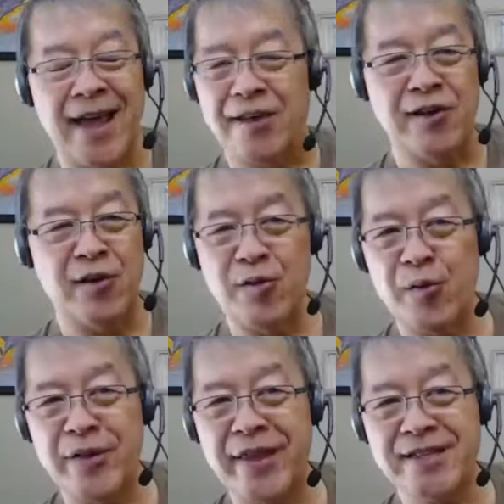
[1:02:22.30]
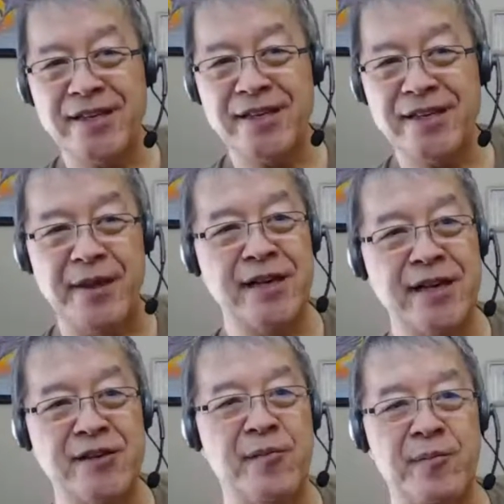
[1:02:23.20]
know when that's going to be because
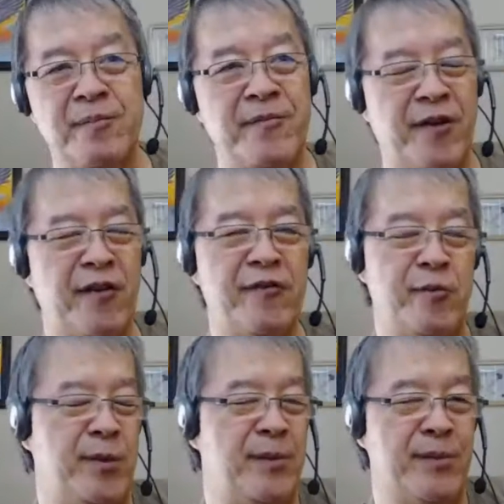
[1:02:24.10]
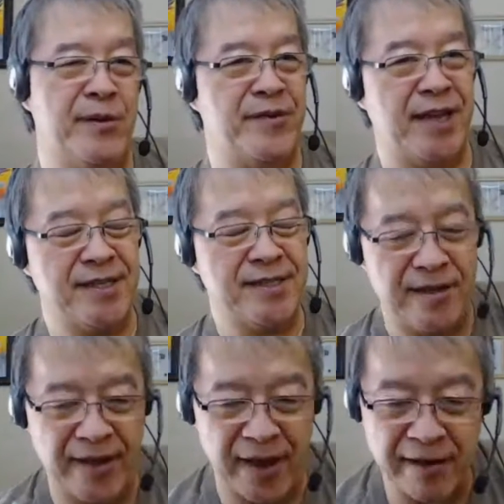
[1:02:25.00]
very few people have tested that.
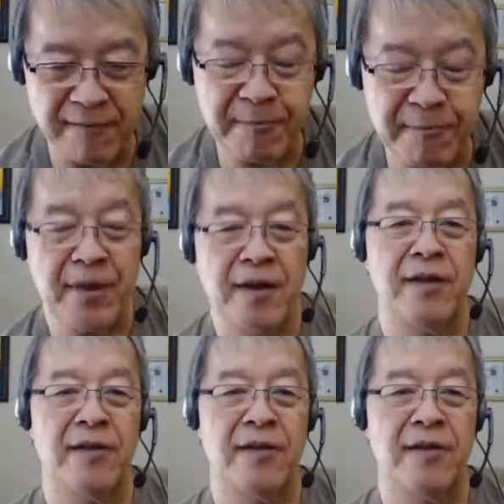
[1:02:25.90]
Now, there are